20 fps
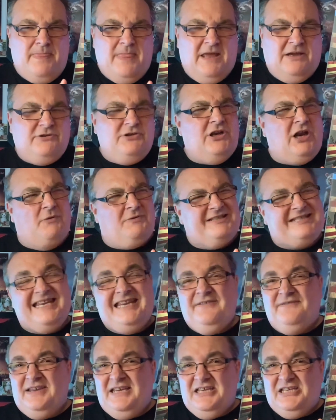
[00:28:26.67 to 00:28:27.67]
a you know a
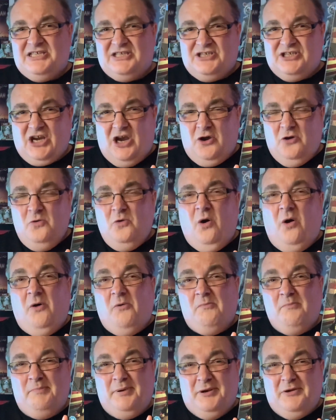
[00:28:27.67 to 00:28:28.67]
TV show
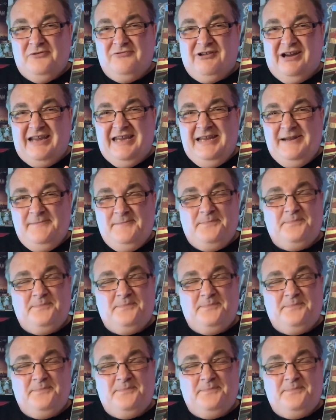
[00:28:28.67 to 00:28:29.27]
on Blu-ray.